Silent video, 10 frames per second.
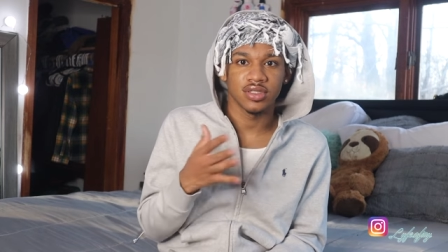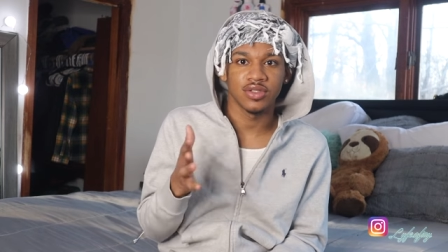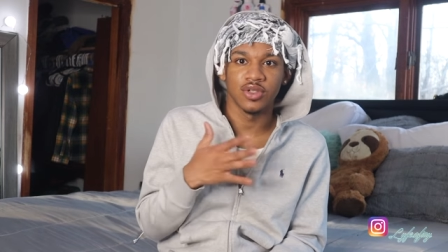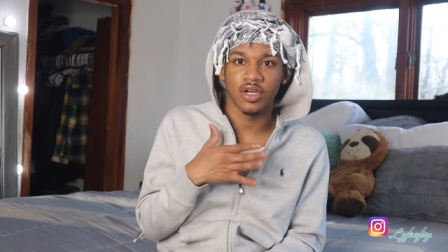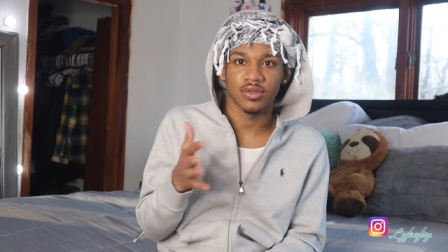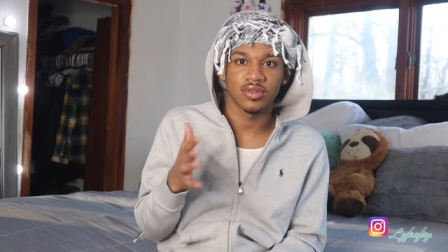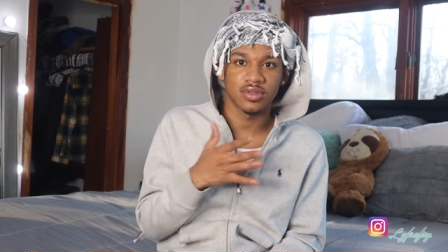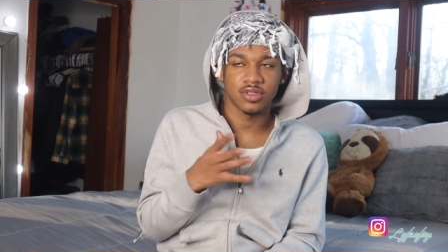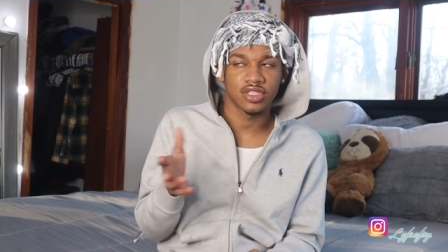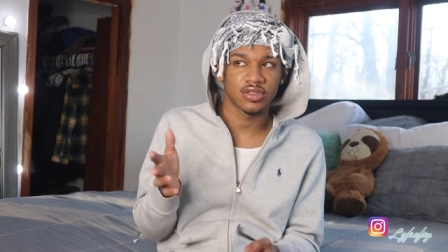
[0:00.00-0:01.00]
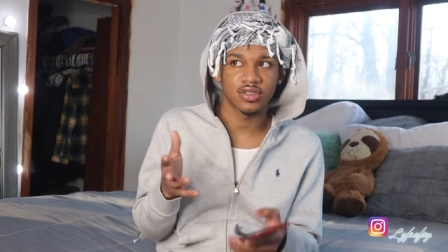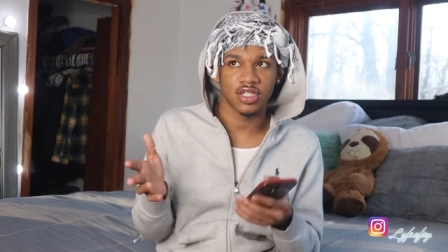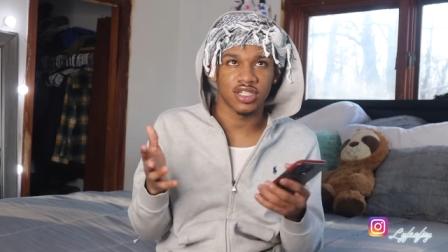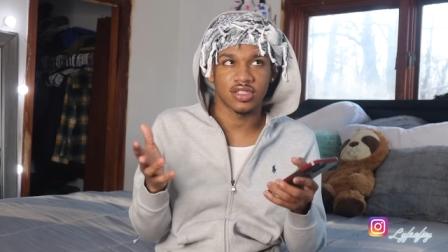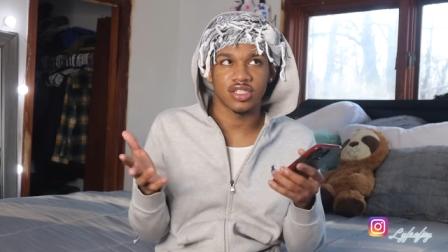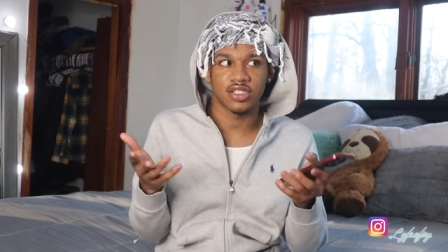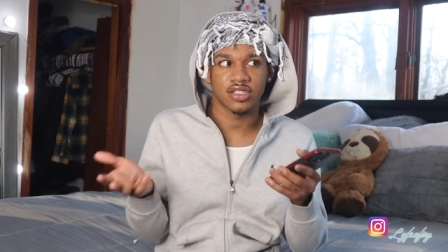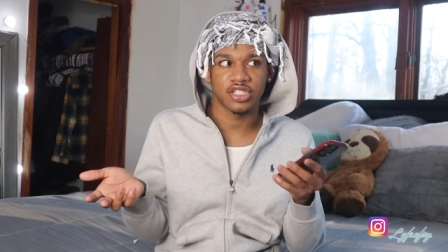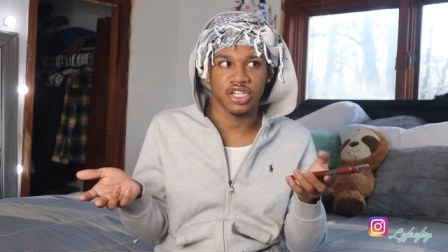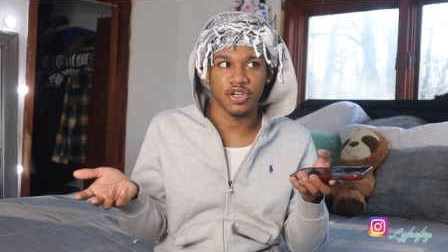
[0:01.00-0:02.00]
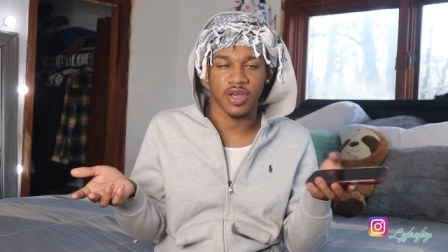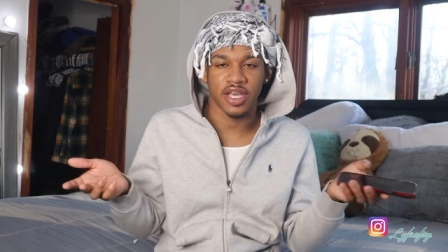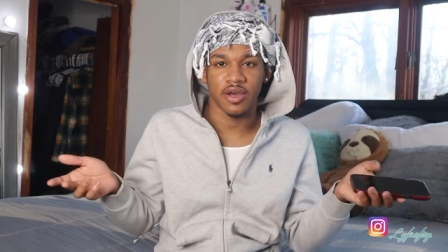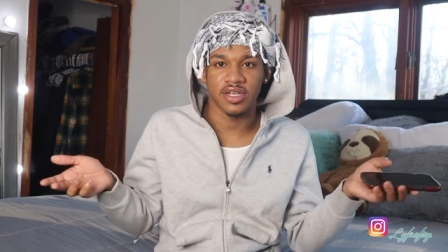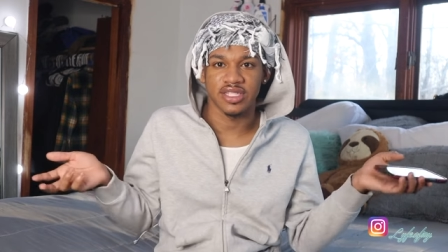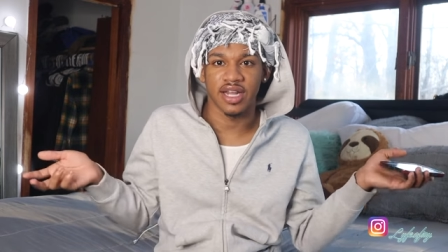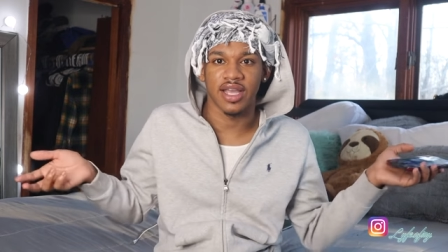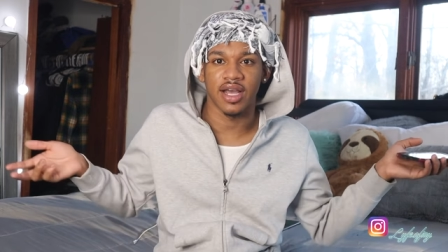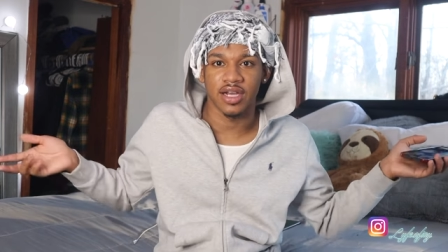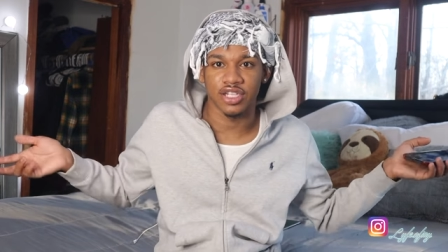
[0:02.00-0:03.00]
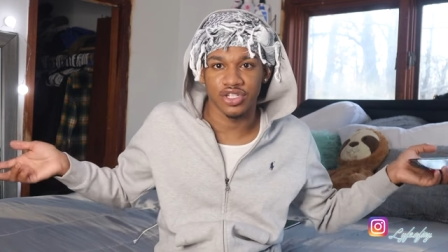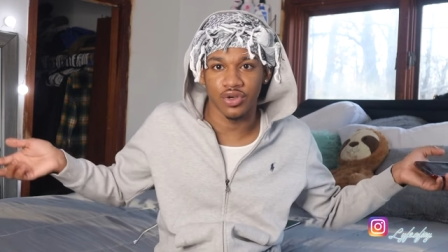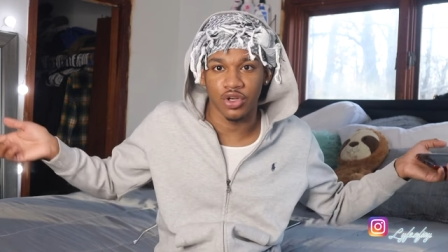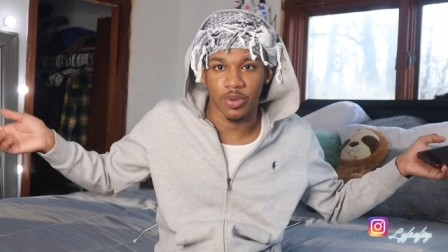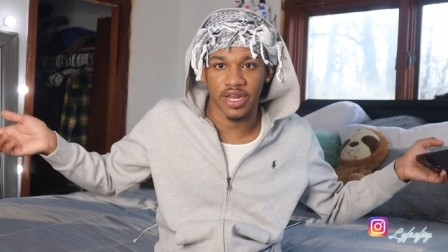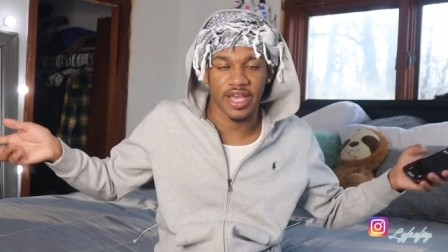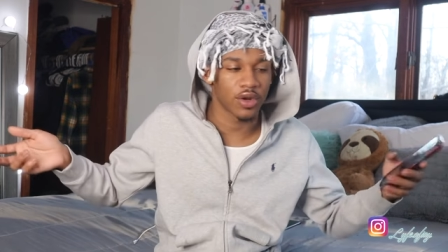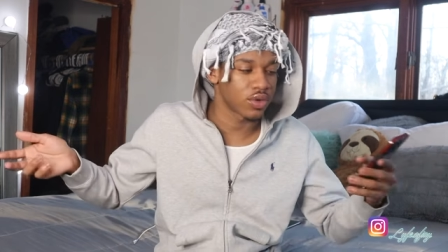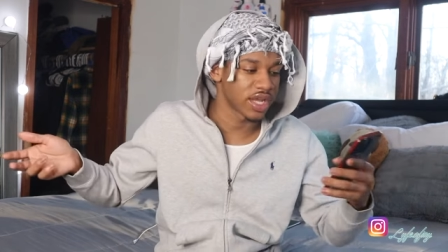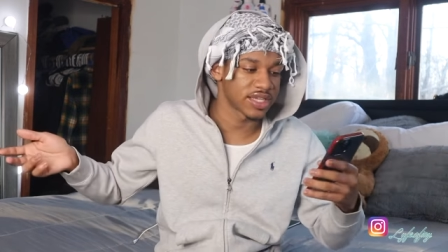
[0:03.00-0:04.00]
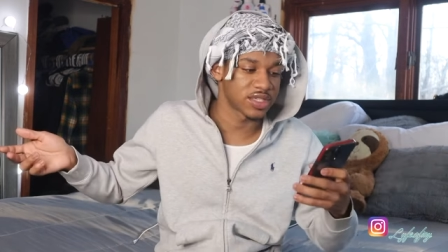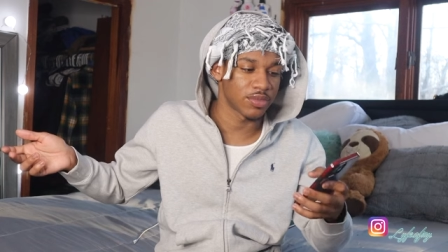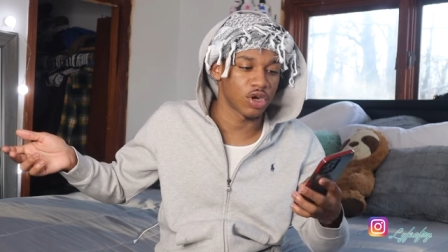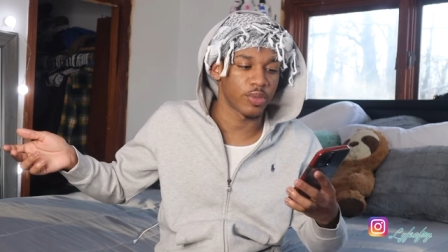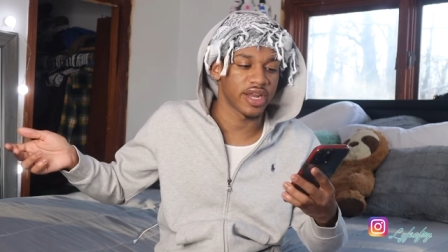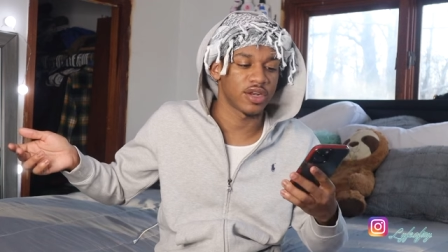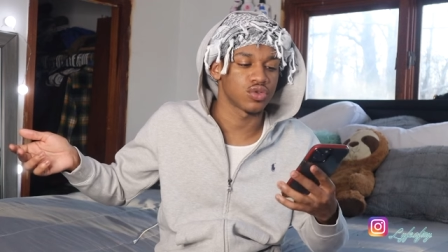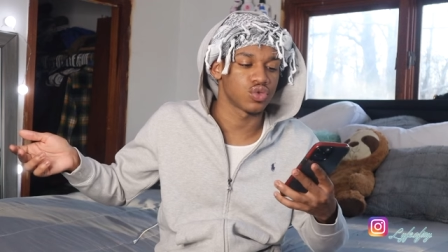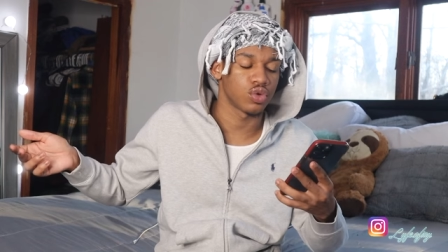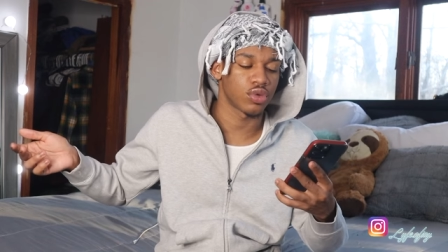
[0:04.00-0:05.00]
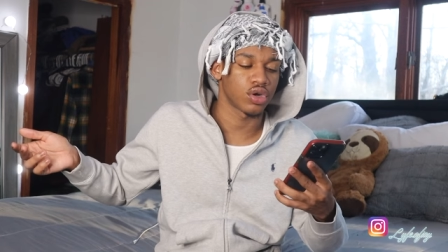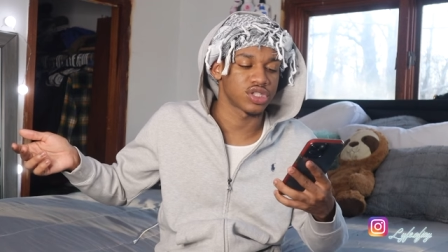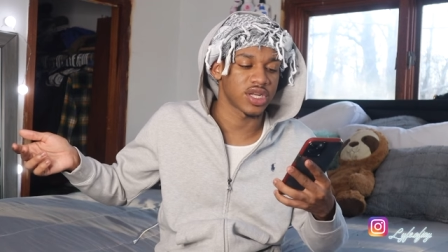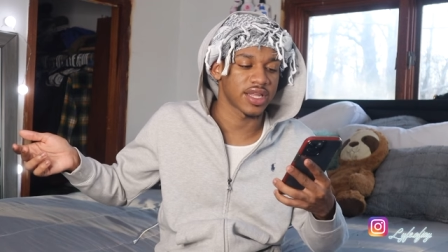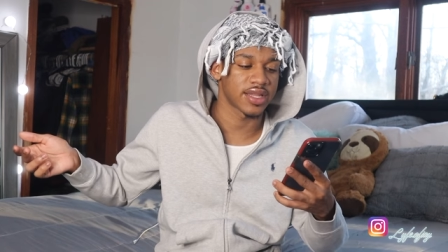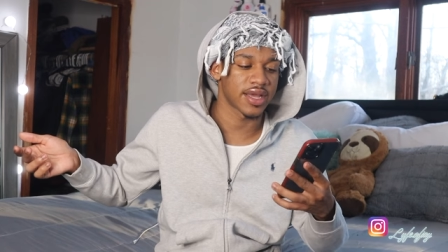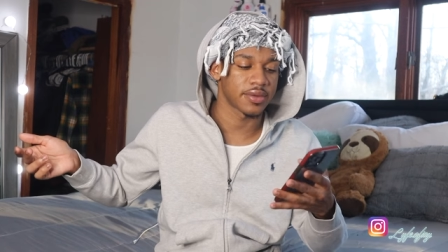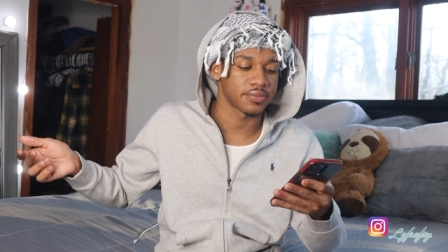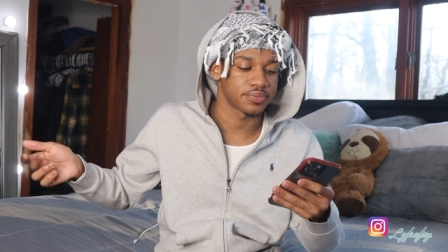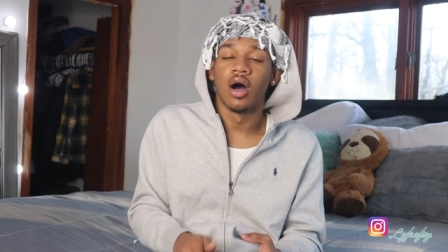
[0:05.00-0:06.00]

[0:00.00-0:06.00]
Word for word: you know, gonna just chill, hang out because the night got cut short. Nobody had no class tomorrow. Nobody had no school tomorrow. Shit like that.